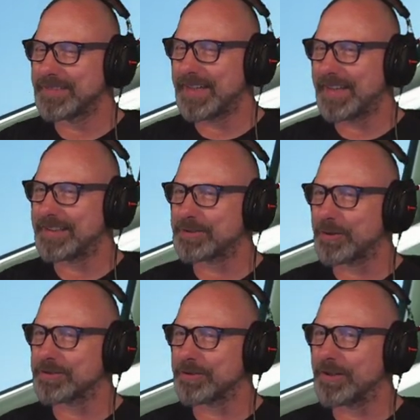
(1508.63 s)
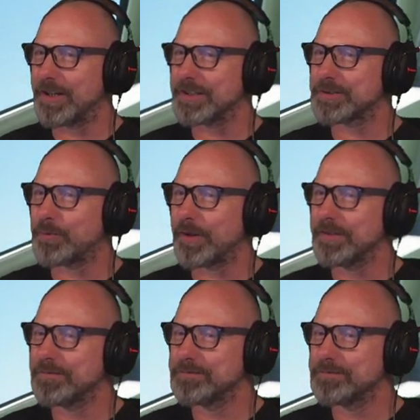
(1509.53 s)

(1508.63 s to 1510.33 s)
and it's also the last one.